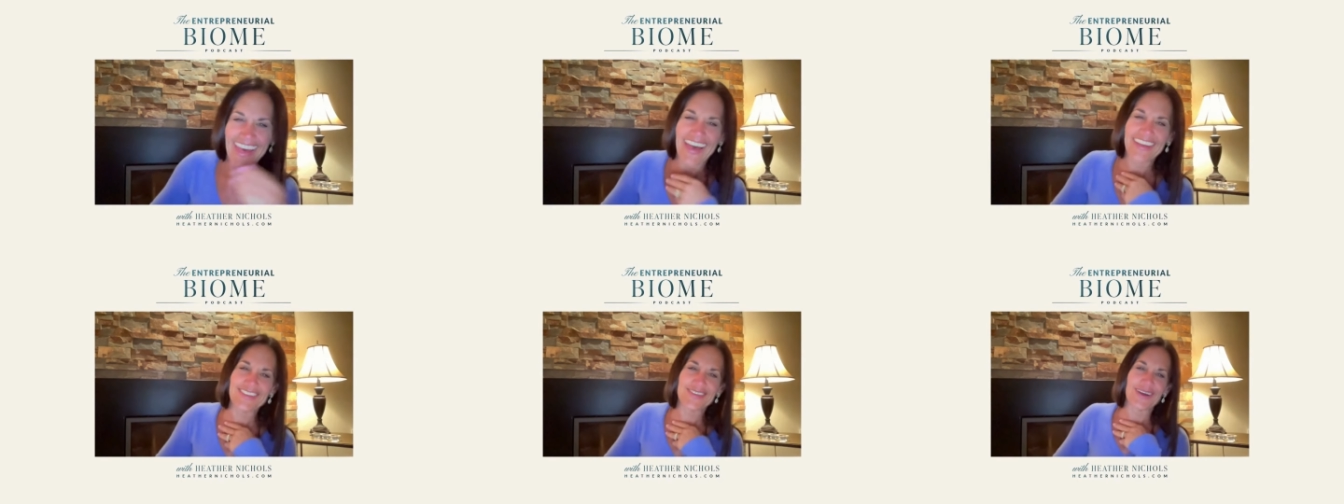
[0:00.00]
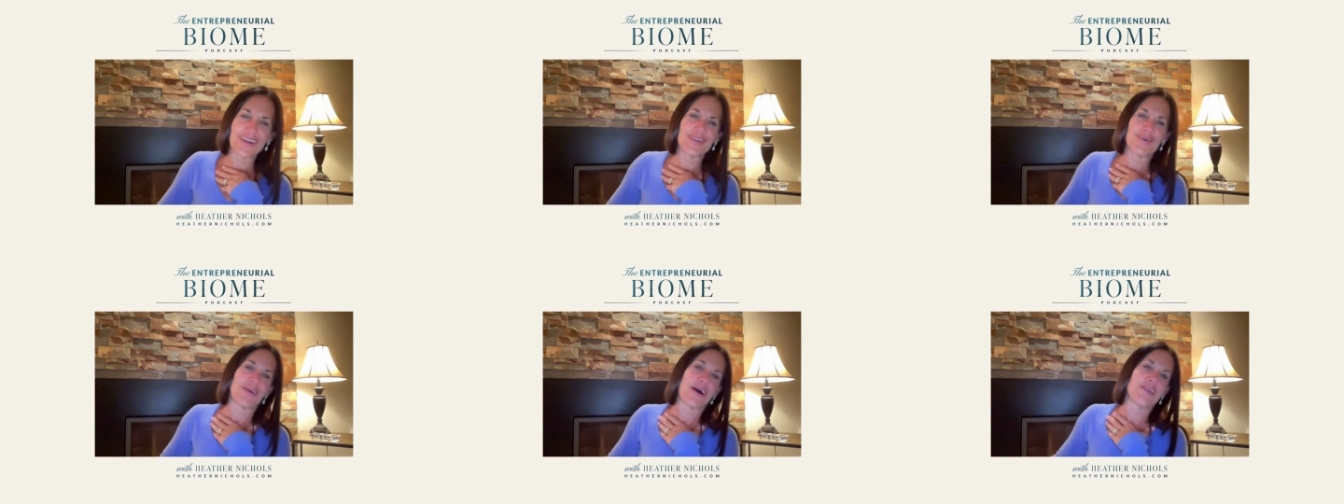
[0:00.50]
I do. I
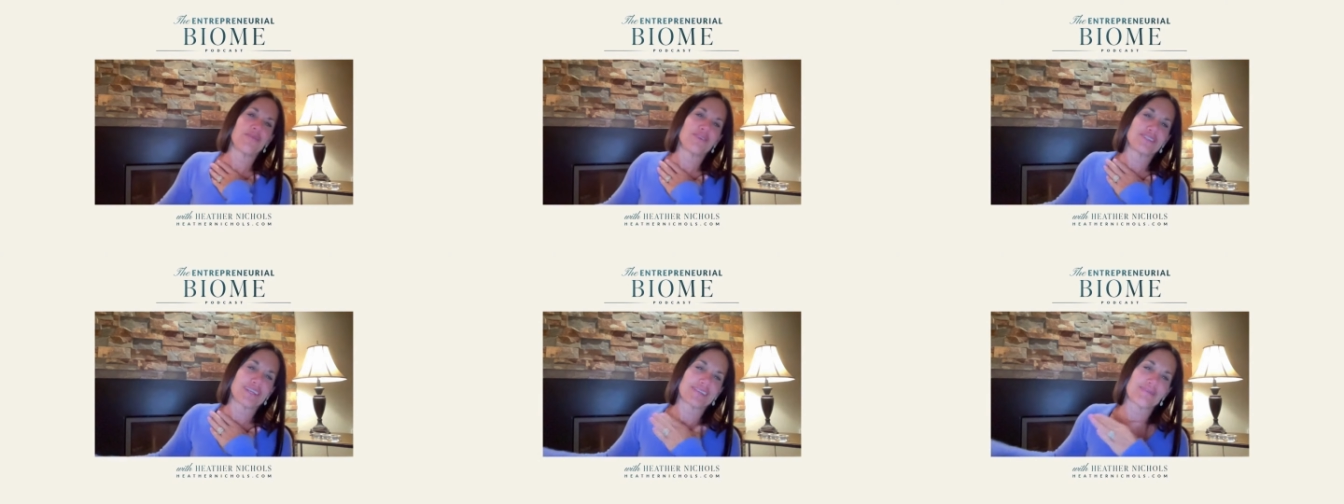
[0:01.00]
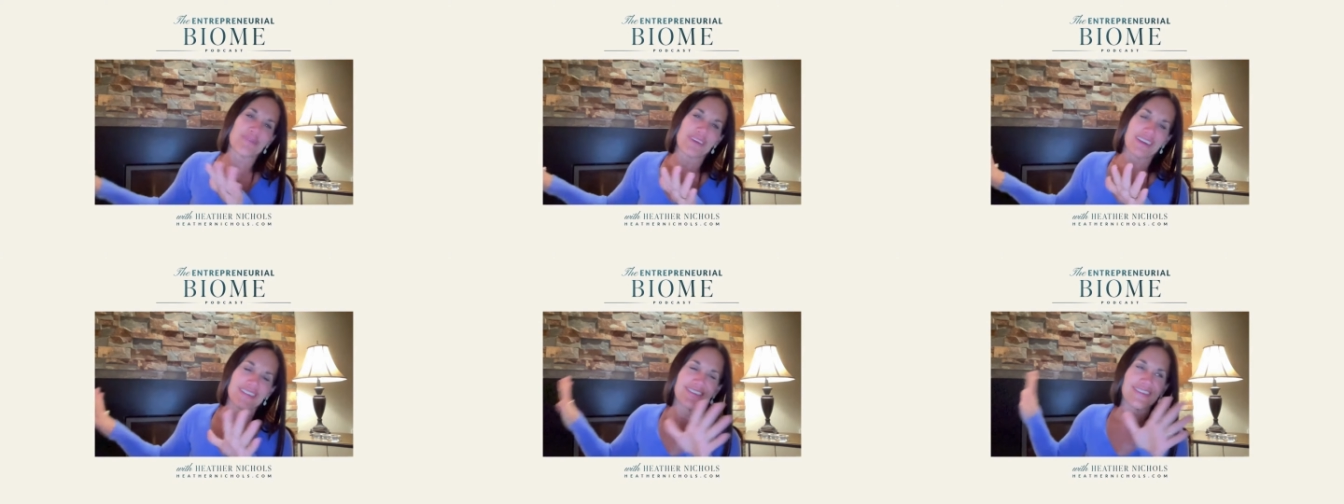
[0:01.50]
know not of which I
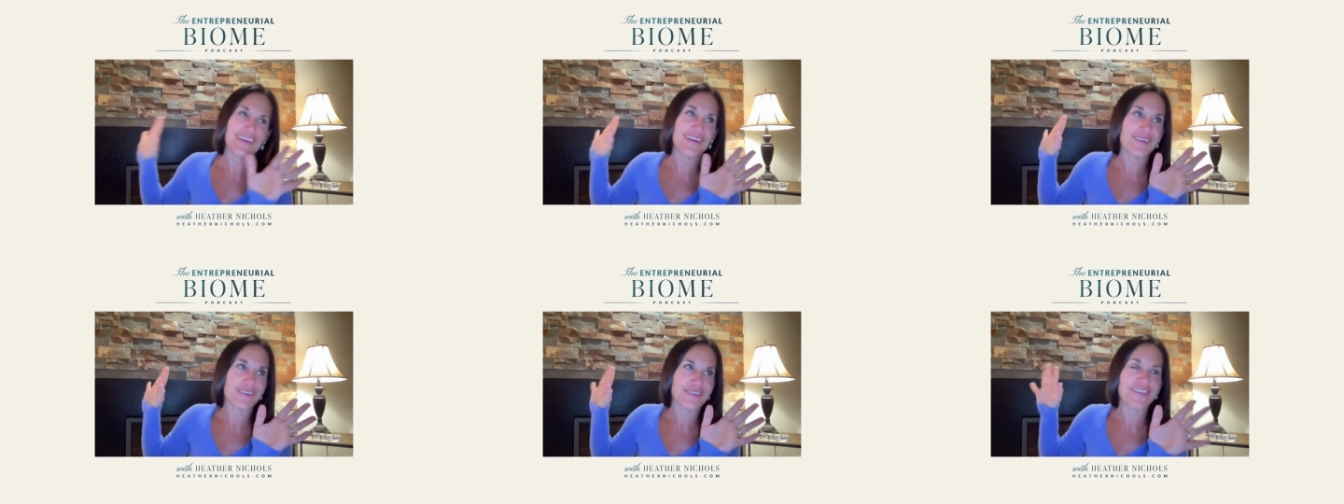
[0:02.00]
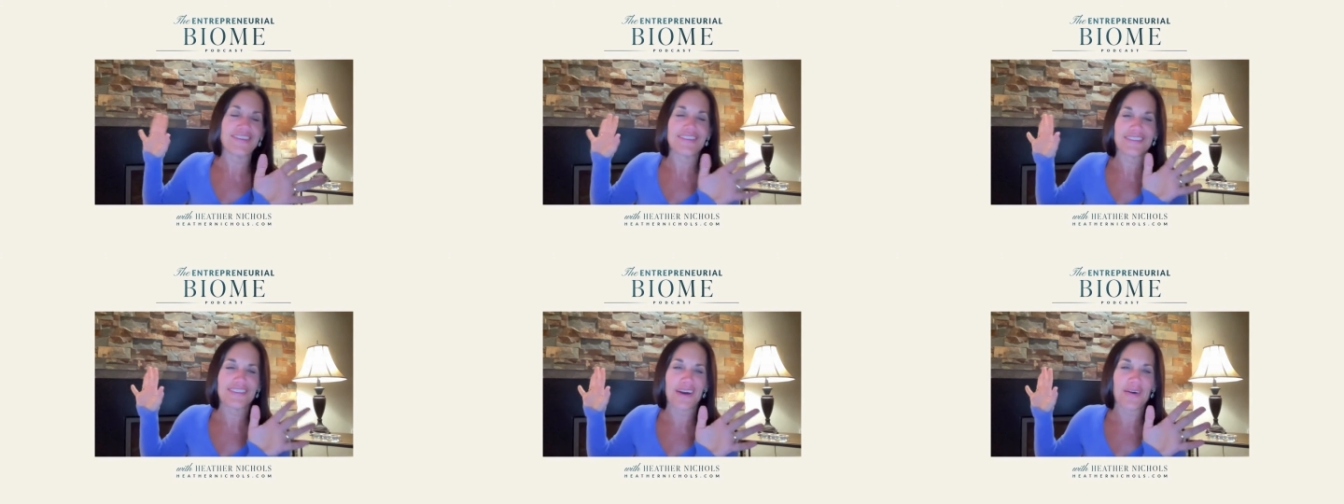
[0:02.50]
speak. I just hear that
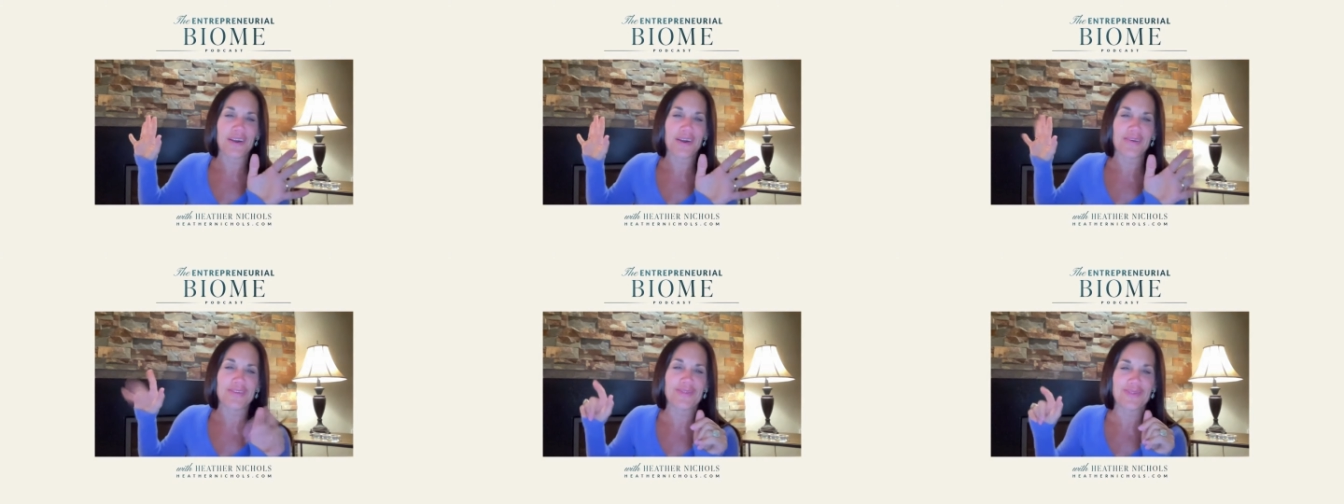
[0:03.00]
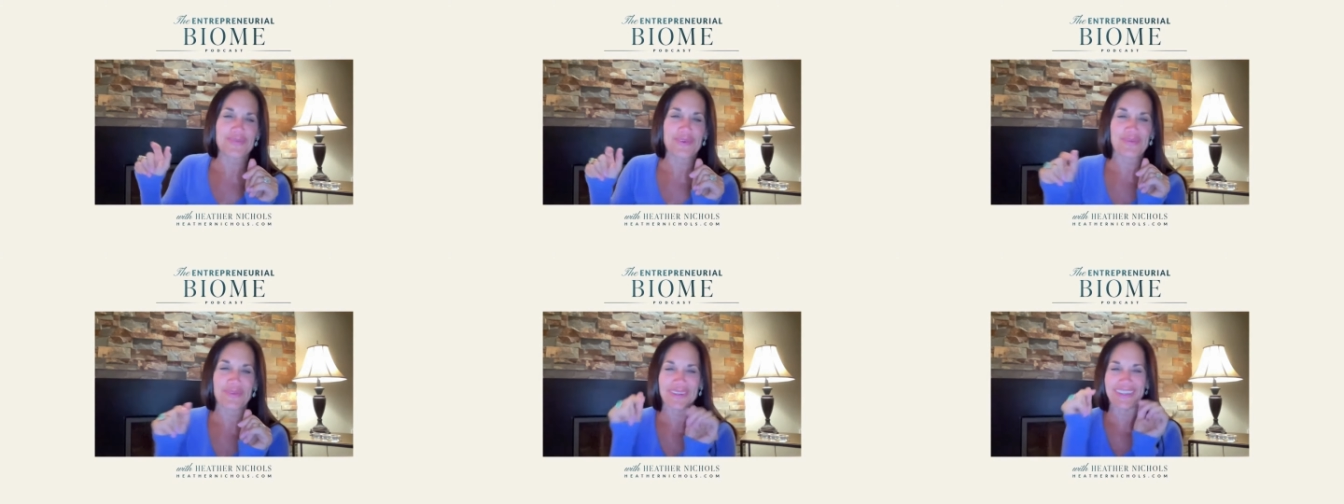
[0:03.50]
this is how it goes for
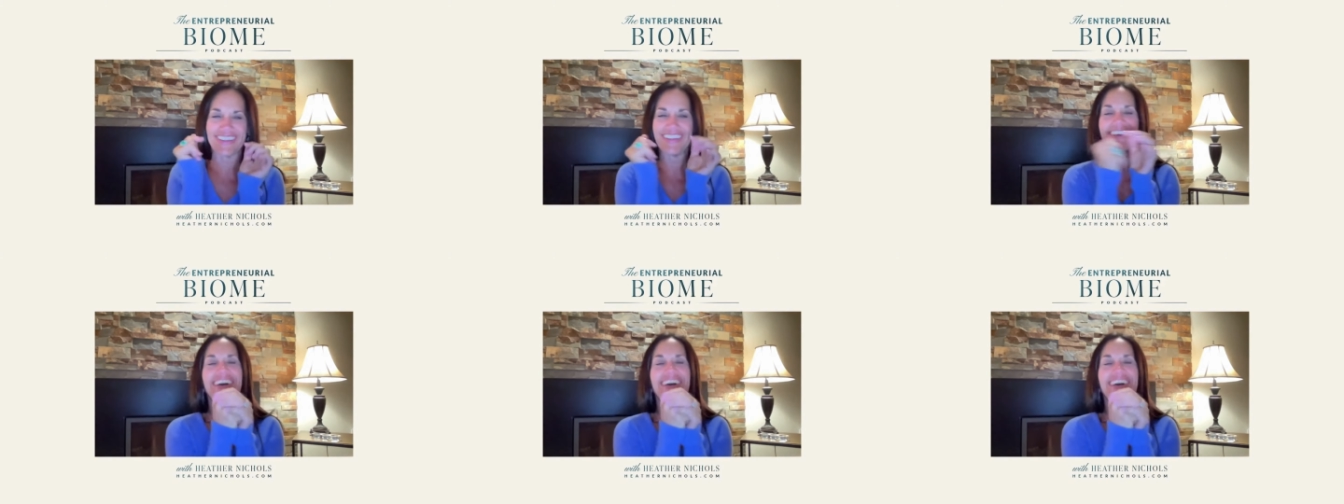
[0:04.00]
people.